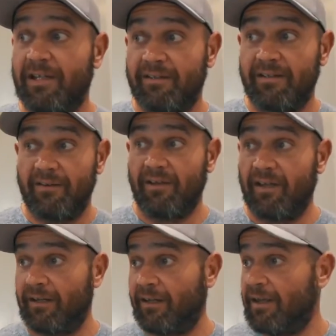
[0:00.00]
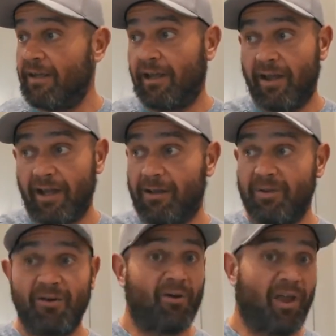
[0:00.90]
guilty of it. And you know, I got a
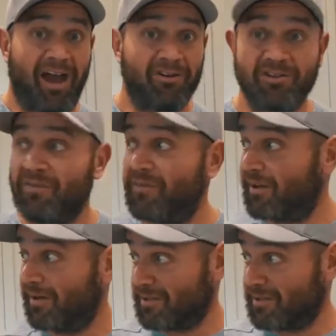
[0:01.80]
big old couch over there.